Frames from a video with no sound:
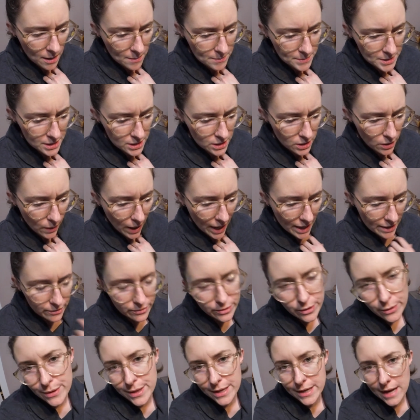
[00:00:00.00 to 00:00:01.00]
So I don't
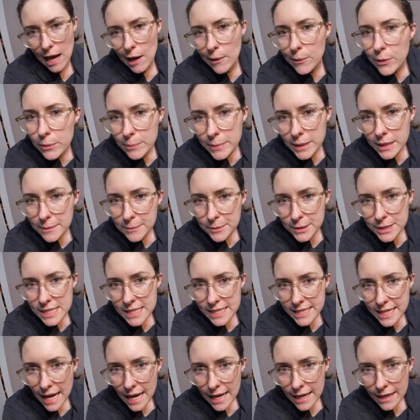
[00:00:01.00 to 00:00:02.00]
know that I will be able to
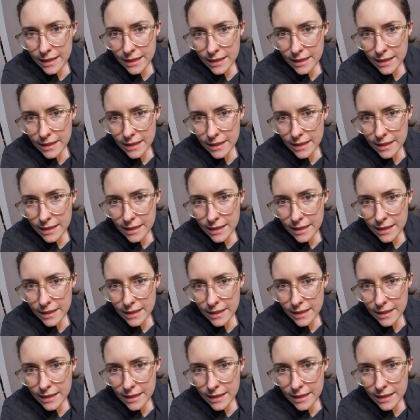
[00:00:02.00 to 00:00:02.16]
get